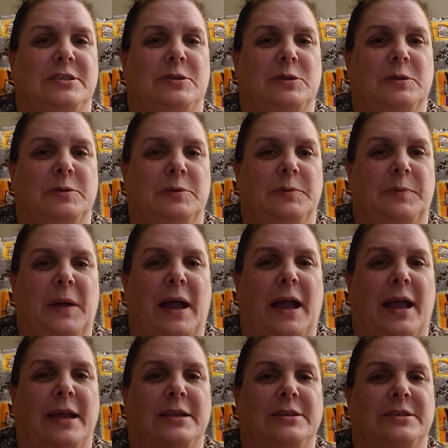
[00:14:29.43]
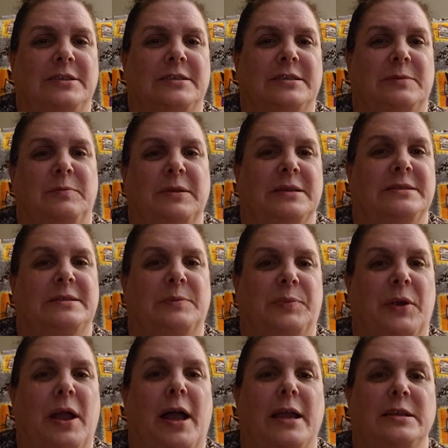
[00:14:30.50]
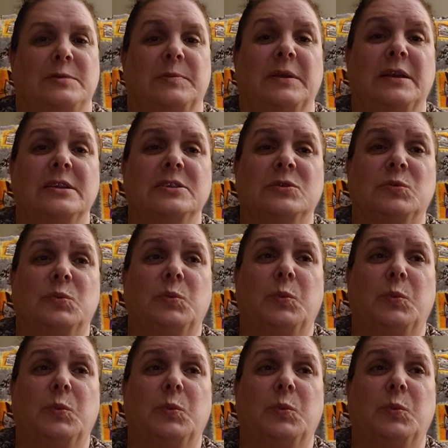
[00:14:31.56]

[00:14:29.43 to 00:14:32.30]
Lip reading: to buy just to be a surprise, because